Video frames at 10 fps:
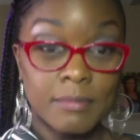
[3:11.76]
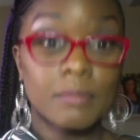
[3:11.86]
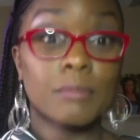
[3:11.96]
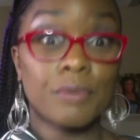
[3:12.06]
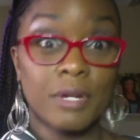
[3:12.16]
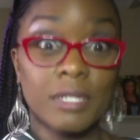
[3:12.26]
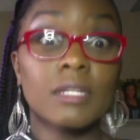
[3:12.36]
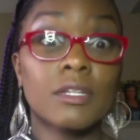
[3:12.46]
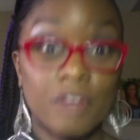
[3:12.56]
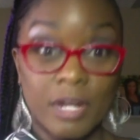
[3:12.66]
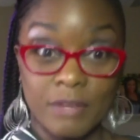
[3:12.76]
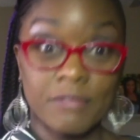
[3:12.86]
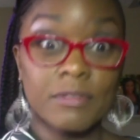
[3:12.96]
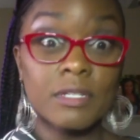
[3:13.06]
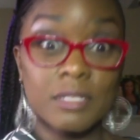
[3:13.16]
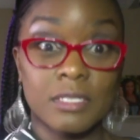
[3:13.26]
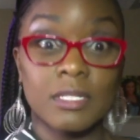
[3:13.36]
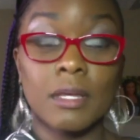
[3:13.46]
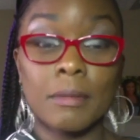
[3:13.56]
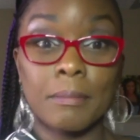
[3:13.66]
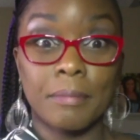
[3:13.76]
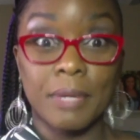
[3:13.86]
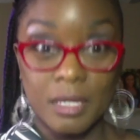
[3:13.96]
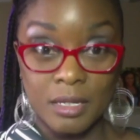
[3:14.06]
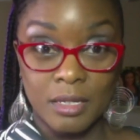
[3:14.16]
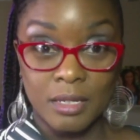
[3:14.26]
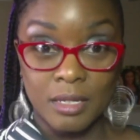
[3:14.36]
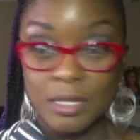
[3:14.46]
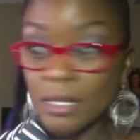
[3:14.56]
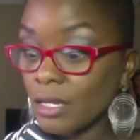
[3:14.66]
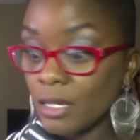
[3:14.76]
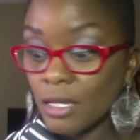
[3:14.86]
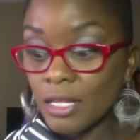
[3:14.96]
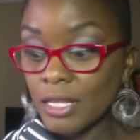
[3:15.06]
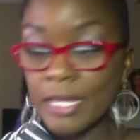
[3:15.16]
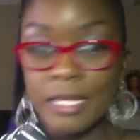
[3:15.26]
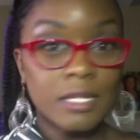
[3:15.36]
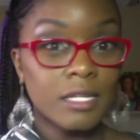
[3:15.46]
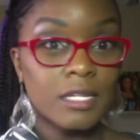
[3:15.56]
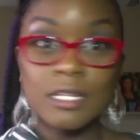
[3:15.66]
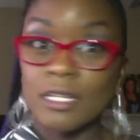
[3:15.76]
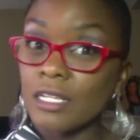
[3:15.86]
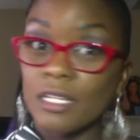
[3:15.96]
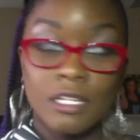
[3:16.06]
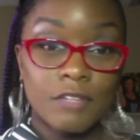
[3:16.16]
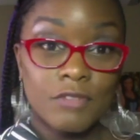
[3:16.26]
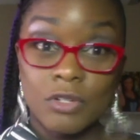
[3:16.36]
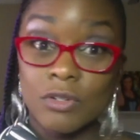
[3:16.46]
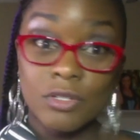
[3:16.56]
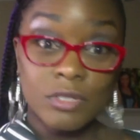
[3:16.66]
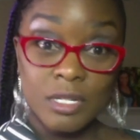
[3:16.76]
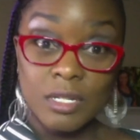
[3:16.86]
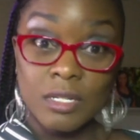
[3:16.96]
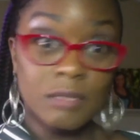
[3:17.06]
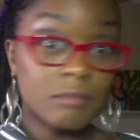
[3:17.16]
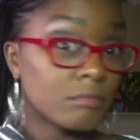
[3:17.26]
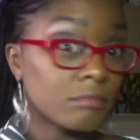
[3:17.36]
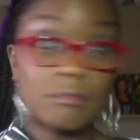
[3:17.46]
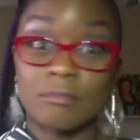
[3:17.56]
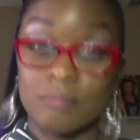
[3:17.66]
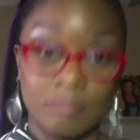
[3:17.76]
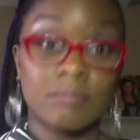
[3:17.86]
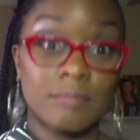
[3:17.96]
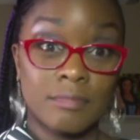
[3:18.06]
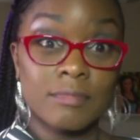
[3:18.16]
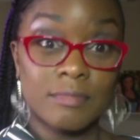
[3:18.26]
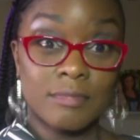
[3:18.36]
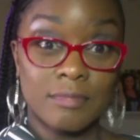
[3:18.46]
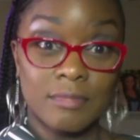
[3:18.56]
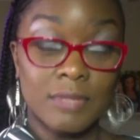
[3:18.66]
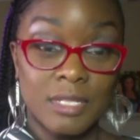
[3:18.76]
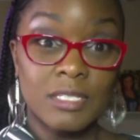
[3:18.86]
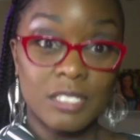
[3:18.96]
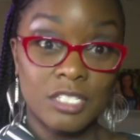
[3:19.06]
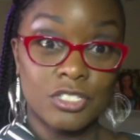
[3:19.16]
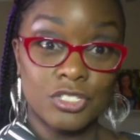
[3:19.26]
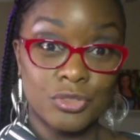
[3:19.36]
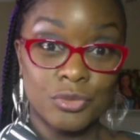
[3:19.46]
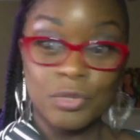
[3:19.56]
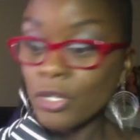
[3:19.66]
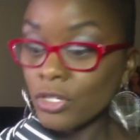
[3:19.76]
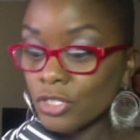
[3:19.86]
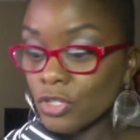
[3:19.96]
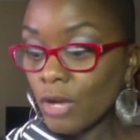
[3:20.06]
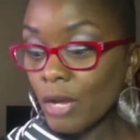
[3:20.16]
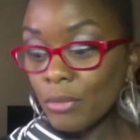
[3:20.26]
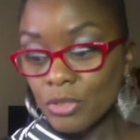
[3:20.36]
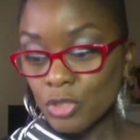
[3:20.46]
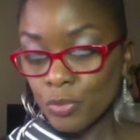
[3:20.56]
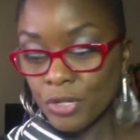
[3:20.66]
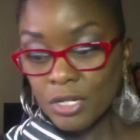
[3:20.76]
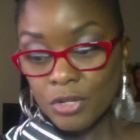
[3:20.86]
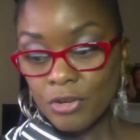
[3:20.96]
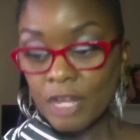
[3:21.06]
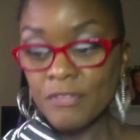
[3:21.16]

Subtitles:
Brandon Kraft is bae. Like, if you don't understand, he teaches you. So I would use Brandon Kraft.